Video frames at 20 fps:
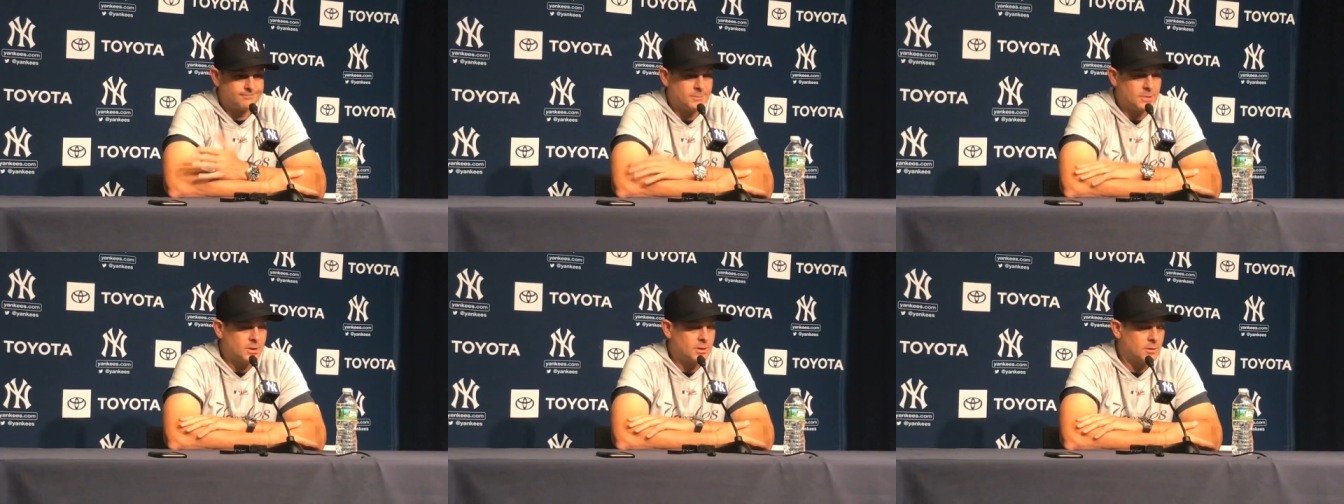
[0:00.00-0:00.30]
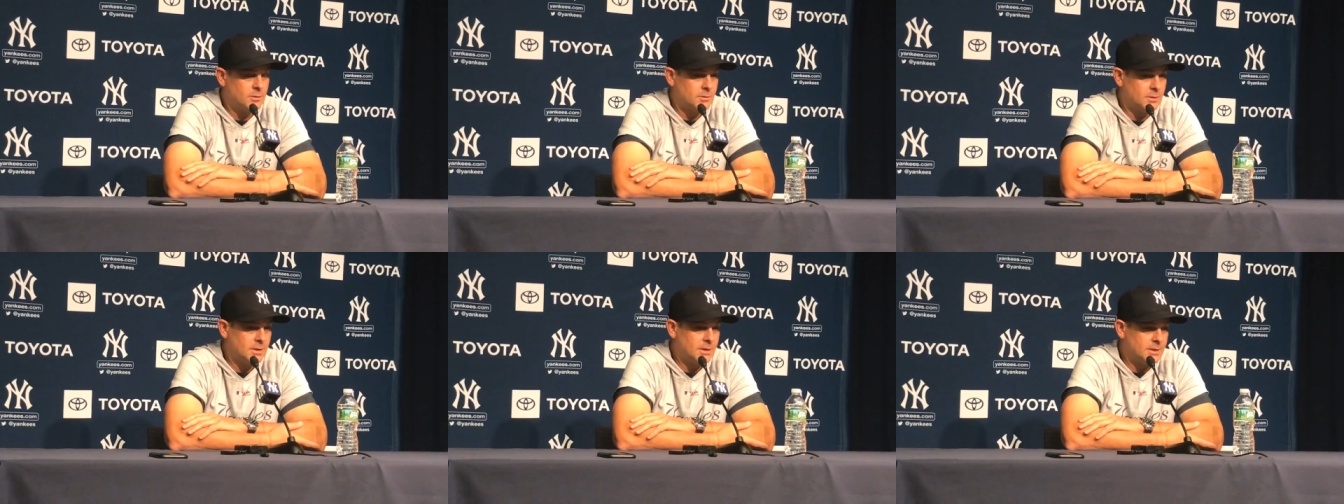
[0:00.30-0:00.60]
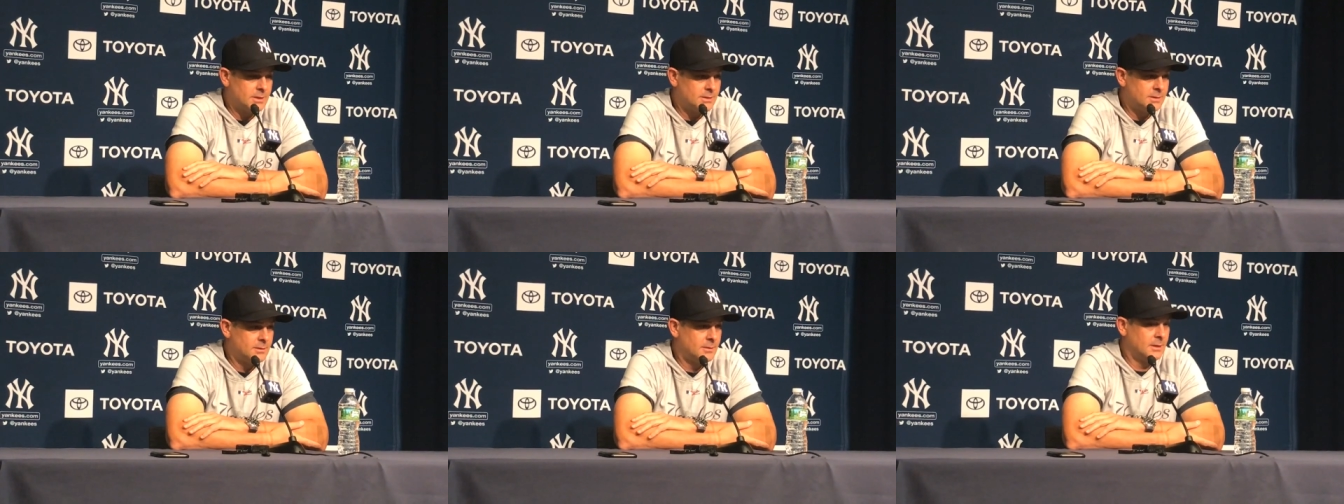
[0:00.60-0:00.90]
you know,
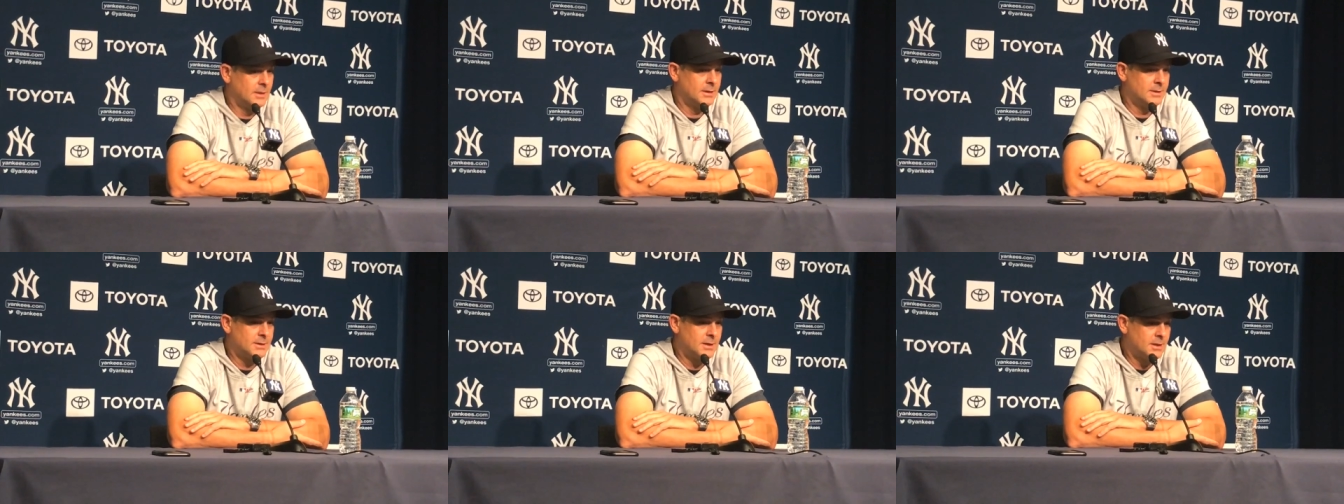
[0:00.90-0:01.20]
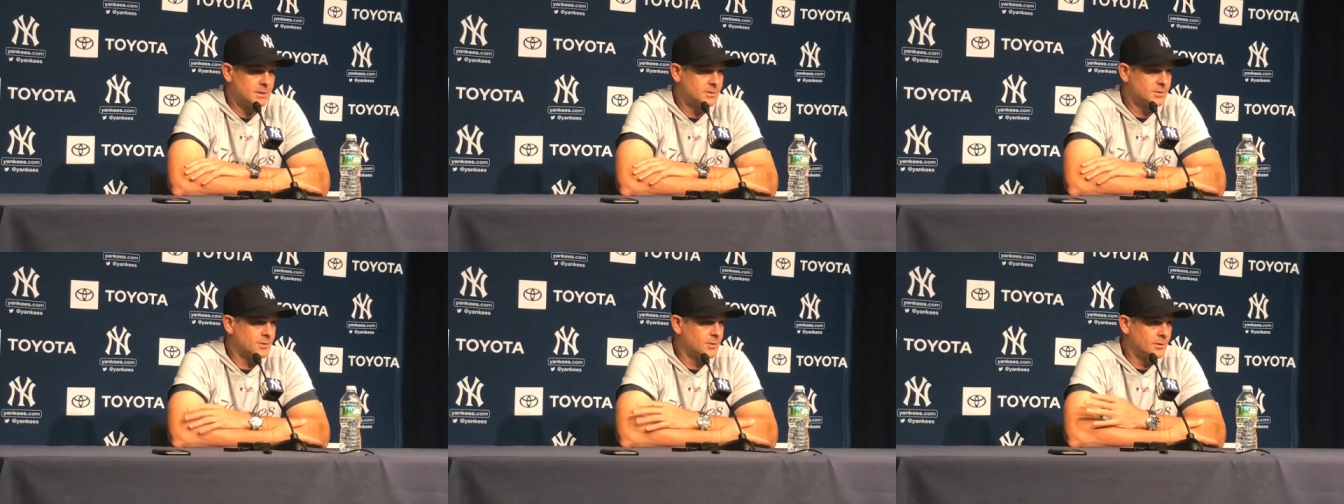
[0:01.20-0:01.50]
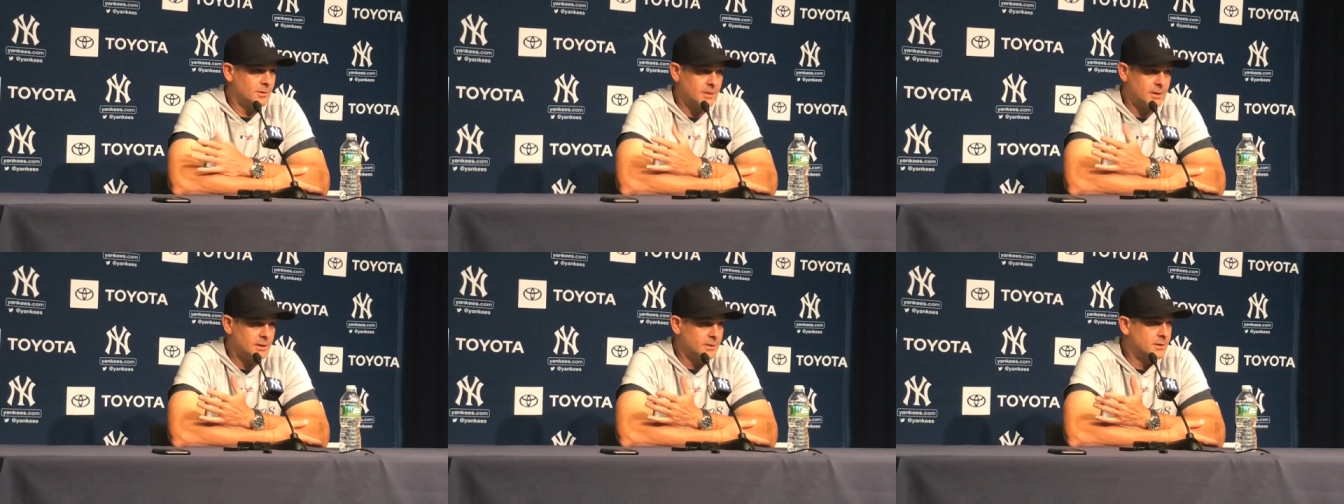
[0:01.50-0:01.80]
it, it does
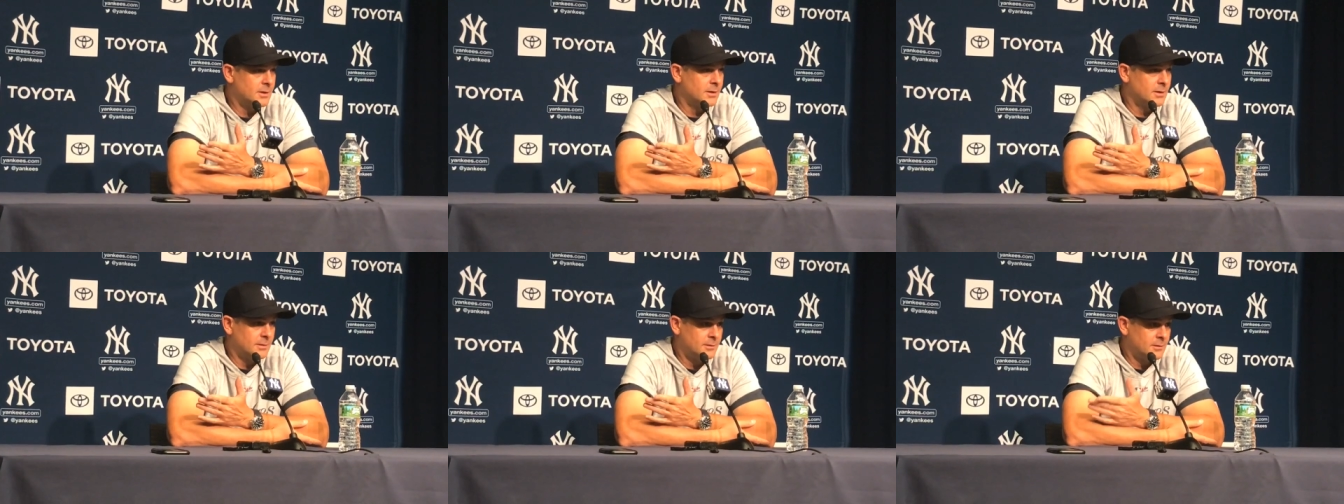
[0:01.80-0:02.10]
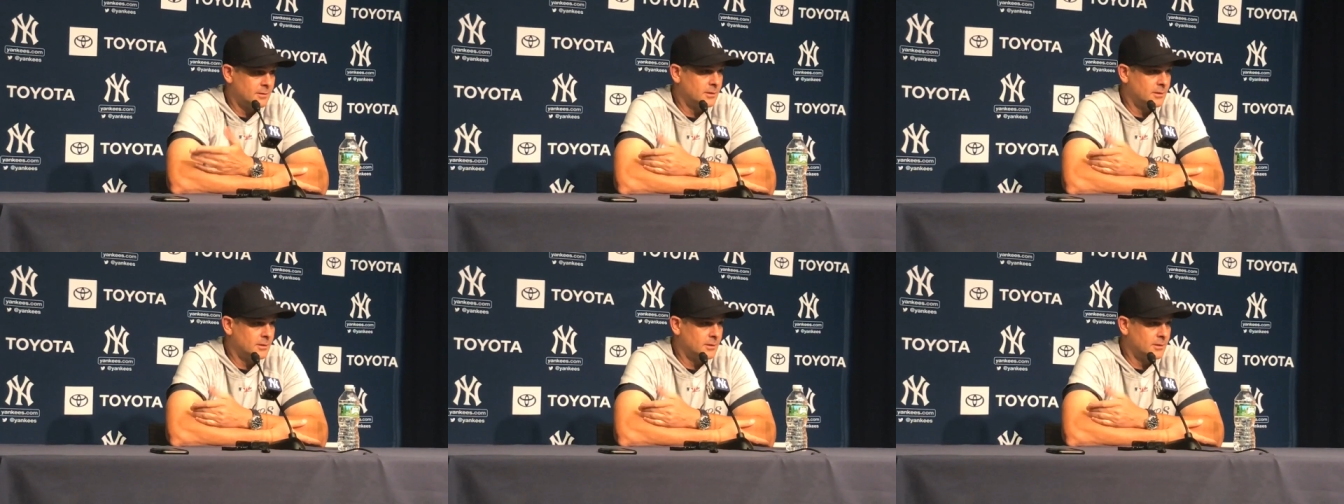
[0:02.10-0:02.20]
turn into,